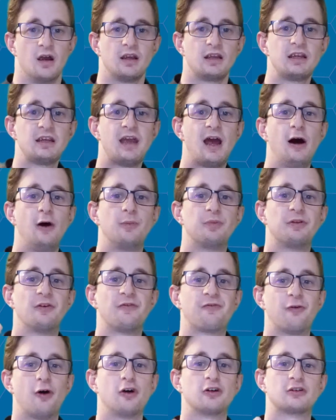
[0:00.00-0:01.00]
He helped the
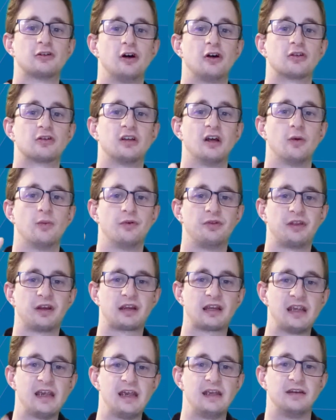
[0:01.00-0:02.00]
frog doctor with the
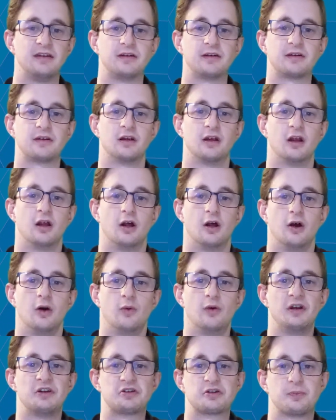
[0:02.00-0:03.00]
kids,
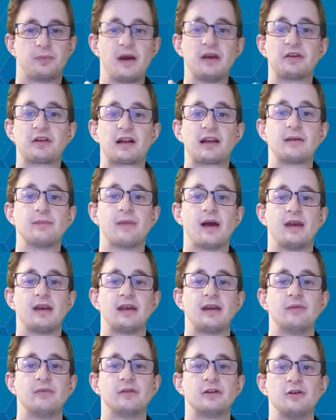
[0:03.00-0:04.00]
which basically meant
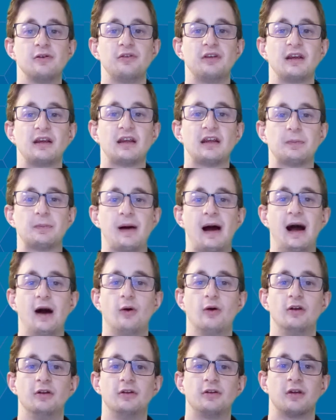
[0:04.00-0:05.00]
him using his
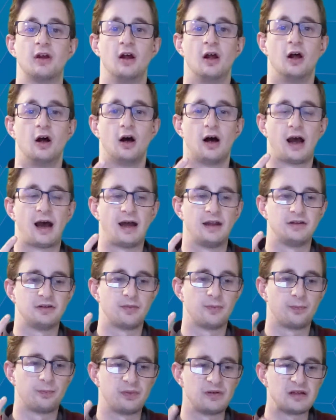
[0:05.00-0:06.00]
powers
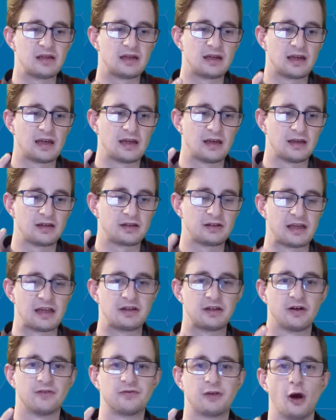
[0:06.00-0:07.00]
and being in a
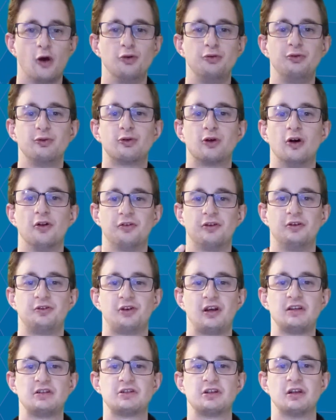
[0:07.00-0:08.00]
state of total
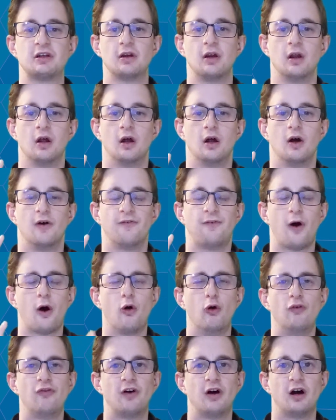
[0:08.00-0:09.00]
concentration for
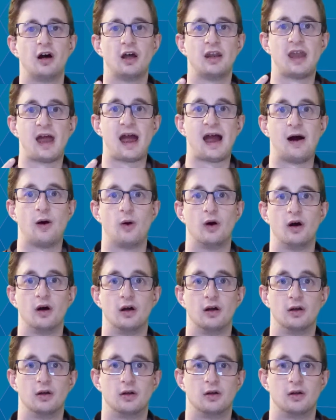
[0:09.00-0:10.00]
over an hour.